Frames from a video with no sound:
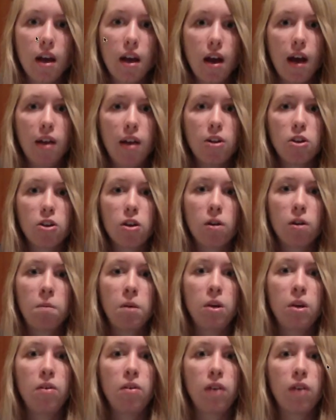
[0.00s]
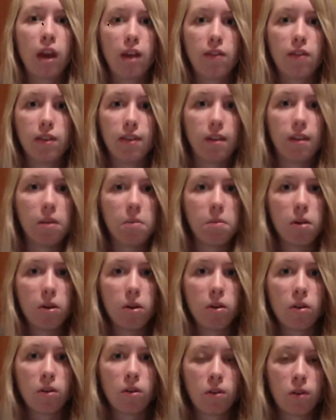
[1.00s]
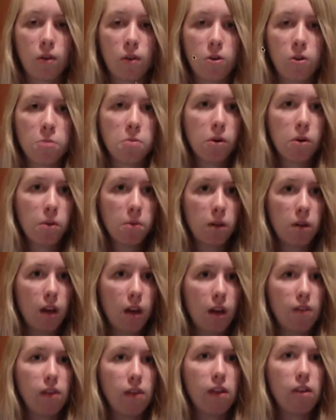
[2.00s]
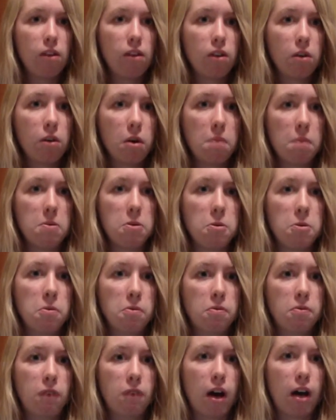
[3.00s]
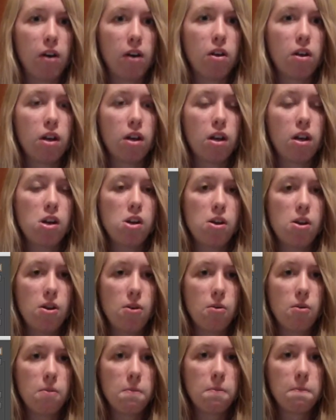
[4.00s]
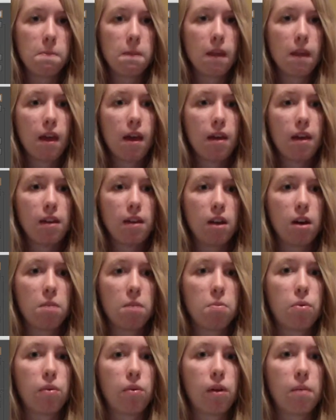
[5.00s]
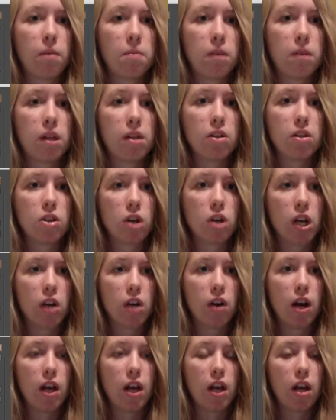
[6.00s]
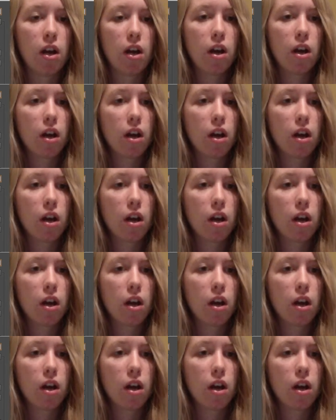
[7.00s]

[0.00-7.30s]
And there's going to be no canvas in the middle. So to pull up a canvas, you go up to File and New. It's going to pull up the screen right here.